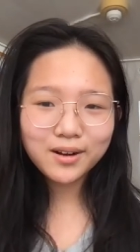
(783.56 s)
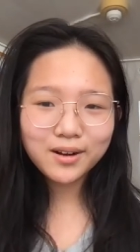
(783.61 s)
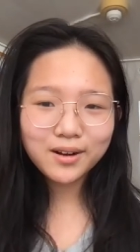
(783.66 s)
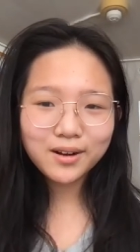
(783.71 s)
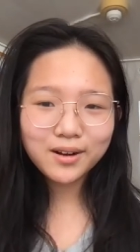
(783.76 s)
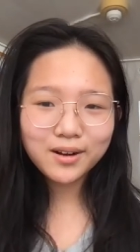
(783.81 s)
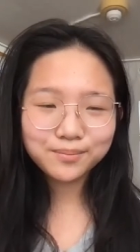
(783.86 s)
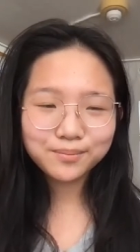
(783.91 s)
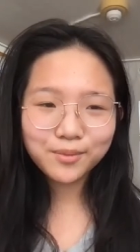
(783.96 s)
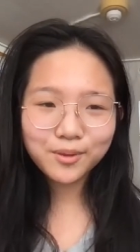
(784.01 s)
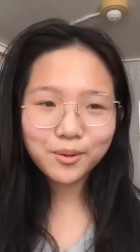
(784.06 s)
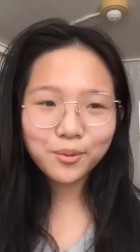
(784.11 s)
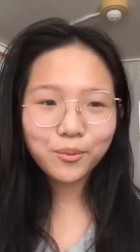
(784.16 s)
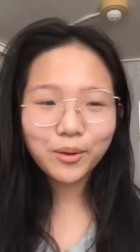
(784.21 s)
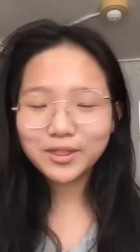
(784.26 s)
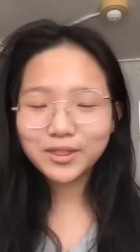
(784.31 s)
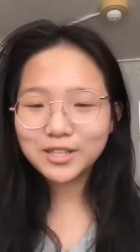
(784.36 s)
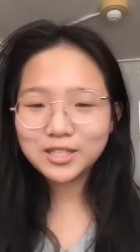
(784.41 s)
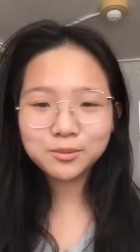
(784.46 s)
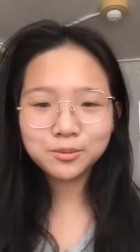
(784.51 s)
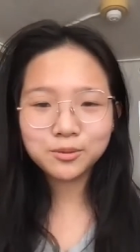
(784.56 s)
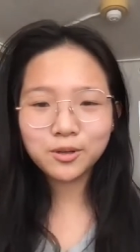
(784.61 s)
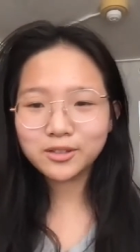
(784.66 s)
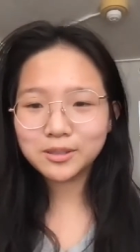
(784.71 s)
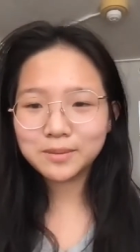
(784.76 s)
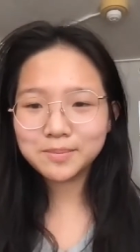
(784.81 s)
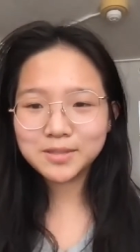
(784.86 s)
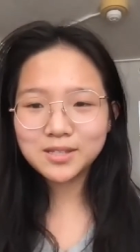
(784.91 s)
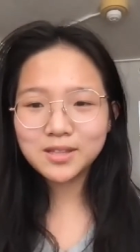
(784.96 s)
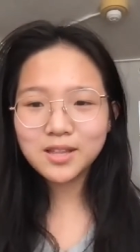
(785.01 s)
um, what this
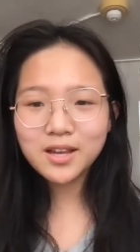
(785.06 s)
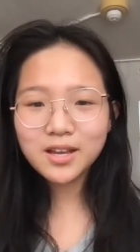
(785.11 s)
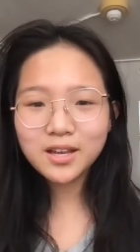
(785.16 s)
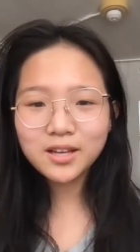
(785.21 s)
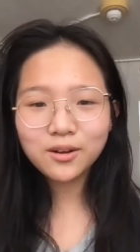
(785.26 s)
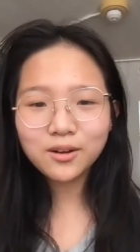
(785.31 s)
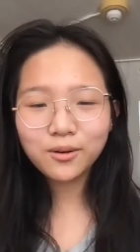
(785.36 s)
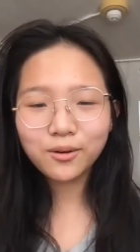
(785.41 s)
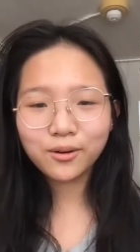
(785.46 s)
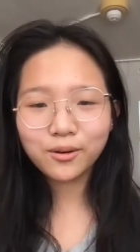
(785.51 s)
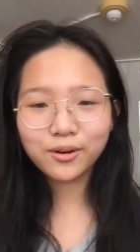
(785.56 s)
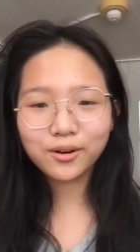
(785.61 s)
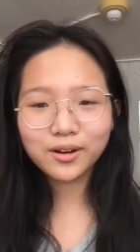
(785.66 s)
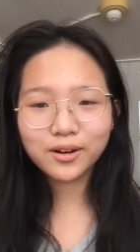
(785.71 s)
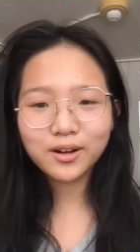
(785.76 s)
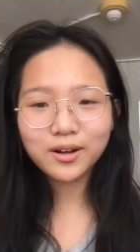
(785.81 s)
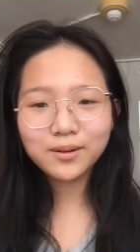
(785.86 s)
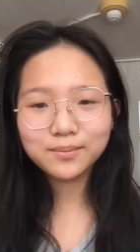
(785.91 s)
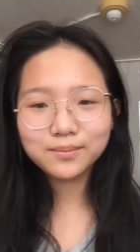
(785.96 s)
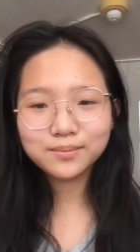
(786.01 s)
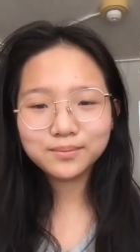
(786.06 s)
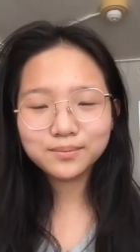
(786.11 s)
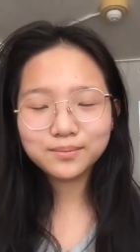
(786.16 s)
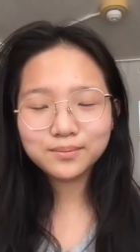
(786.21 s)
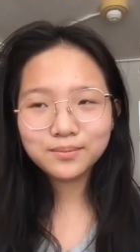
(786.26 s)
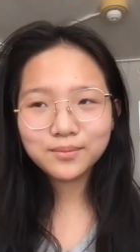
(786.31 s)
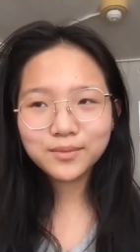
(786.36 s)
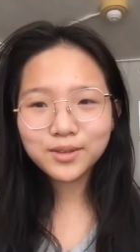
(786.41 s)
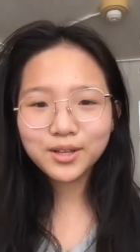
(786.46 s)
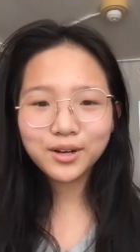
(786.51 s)
program is like, or um,
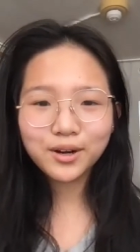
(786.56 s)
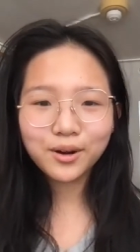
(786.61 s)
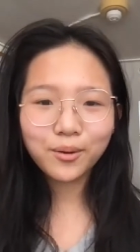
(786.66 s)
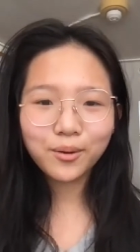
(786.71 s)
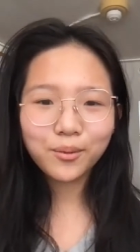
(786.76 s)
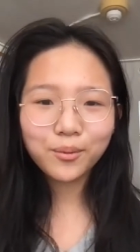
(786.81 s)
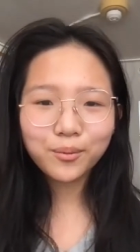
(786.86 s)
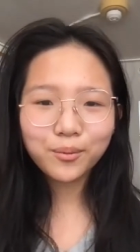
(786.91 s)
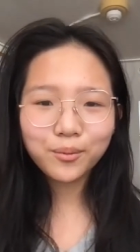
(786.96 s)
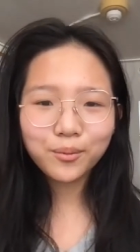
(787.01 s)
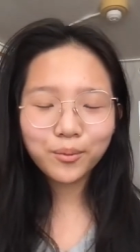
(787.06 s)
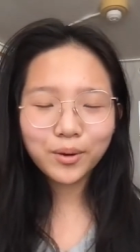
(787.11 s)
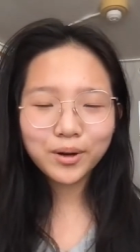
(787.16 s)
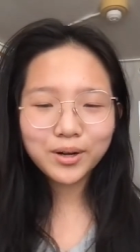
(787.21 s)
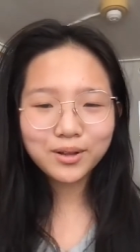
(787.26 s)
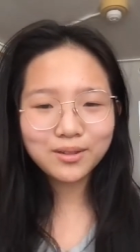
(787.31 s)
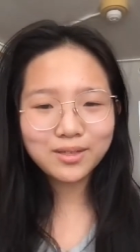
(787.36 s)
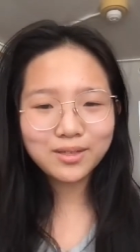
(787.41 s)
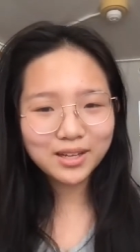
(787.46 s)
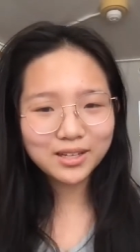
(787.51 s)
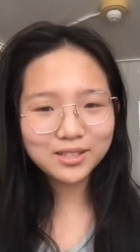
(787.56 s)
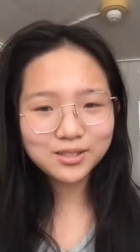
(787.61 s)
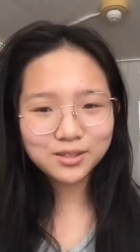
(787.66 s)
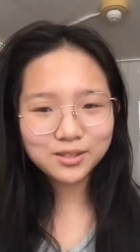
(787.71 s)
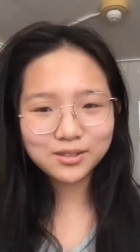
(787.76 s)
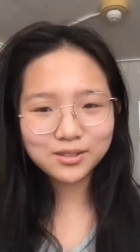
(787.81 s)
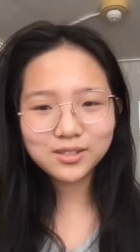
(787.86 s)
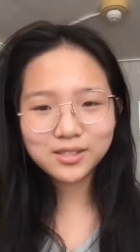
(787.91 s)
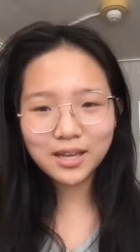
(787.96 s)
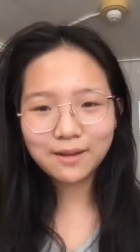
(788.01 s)
you know, what do you think
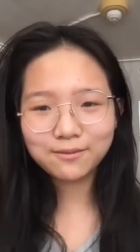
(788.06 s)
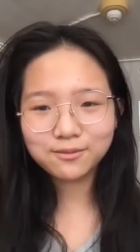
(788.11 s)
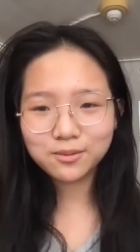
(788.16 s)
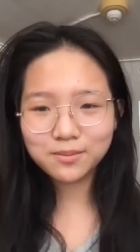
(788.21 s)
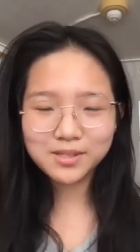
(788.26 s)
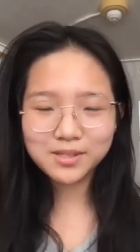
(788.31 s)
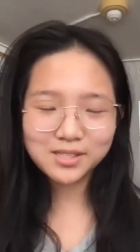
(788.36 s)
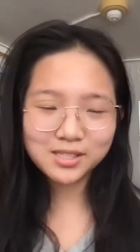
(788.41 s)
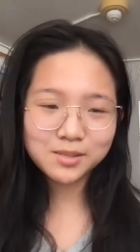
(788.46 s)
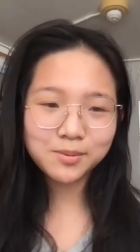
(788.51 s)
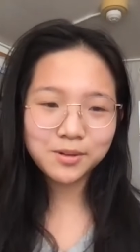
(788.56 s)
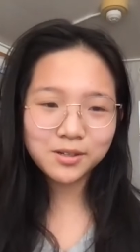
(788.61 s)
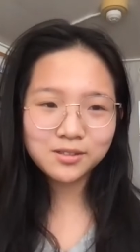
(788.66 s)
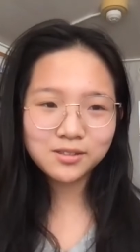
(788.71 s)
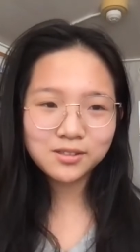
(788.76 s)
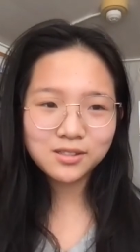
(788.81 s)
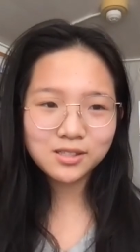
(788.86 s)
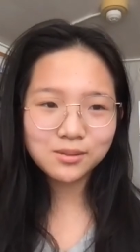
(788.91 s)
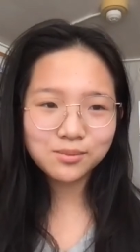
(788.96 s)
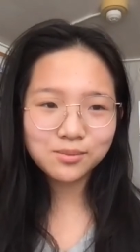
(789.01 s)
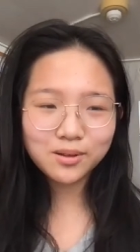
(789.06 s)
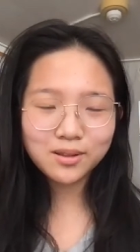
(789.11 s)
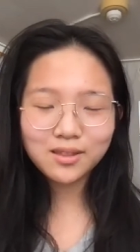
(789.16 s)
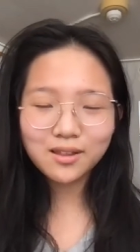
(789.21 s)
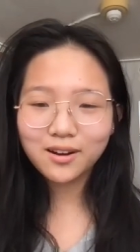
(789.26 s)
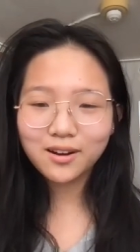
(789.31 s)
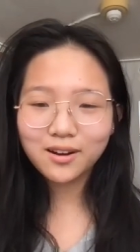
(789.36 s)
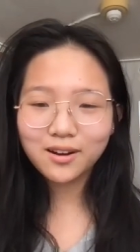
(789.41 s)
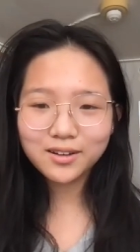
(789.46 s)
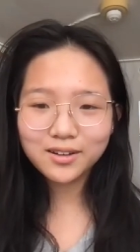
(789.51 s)
students gain from these experiences with
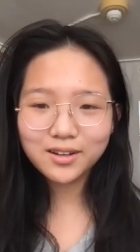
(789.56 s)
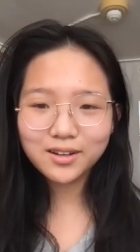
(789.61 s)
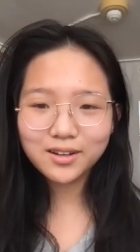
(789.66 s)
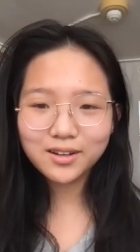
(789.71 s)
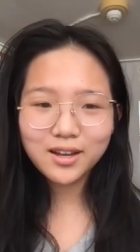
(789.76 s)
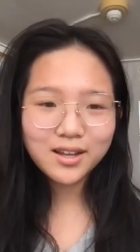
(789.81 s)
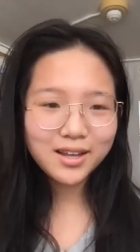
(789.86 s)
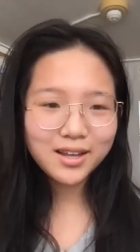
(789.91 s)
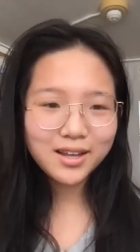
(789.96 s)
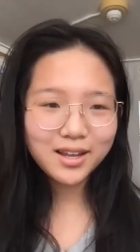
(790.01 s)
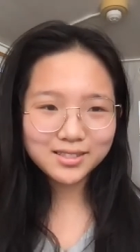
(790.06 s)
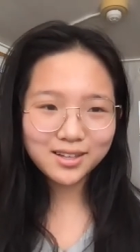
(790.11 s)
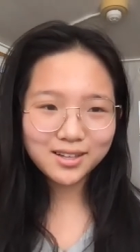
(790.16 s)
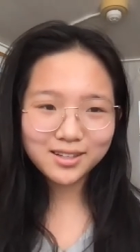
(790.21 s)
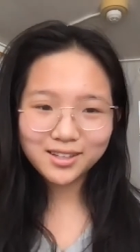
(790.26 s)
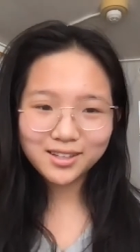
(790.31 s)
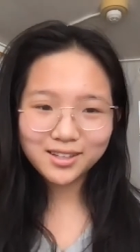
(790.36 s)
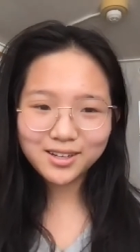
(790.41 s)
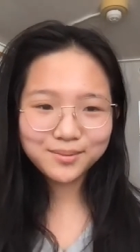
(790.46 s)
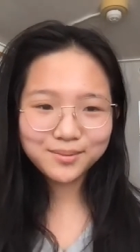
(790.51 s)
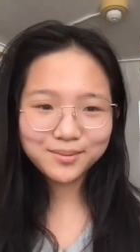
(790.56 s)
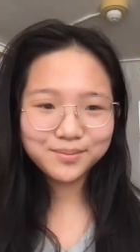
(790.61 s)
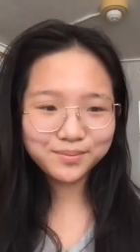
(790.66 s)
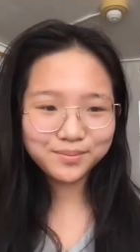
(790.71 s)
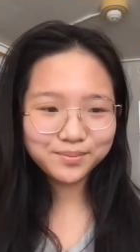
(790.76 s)
art, etc.?